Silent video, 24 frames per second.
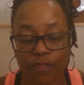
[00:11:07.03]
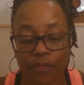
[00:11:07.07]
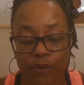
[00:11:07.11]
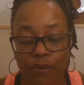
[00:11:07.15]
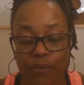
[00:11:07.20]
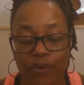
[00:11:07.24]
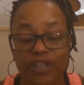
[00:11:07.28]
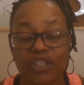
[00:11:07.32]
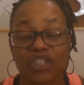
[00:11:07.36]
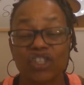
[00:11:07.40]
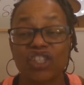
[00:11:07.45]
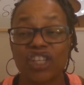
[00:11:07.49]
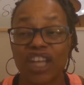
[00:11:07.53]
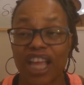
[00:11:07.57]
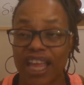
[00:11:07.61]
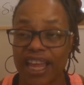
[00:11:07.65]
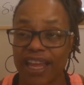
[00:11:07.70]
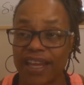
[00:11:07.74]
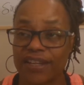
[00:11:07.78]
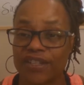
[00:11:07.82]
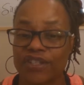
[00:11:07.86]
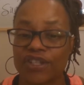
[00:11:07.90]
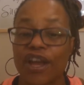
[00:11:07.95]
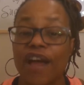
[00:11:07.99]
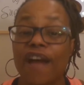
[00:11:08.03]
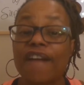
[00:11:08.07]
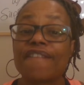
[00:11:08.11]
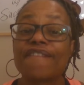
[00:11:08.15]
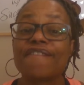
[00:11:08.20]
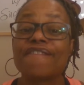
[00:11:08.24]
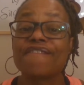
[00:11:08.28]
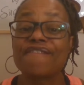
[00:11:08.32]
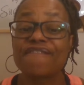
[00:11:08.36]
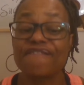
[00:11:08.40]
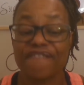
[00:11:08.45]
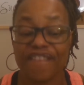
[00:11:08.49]
through a change of
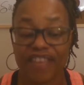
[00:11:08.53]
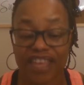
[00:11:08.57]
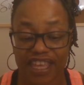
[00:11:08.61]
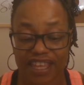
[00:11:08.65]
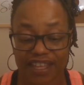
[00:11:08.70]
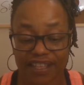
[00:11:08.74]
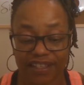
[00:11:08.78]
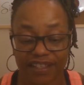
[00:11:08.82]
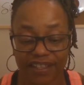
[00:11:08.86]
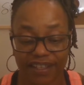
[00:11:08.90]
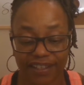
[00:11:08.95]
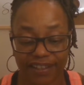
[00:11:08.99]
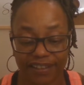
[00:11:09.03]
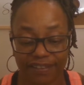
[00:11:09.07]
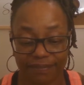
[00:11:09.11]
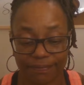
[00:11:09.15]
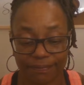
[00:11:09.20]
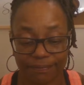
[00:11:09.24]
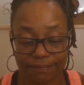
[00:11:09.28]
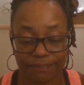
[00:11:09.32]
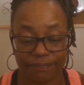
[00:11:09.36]
feeling.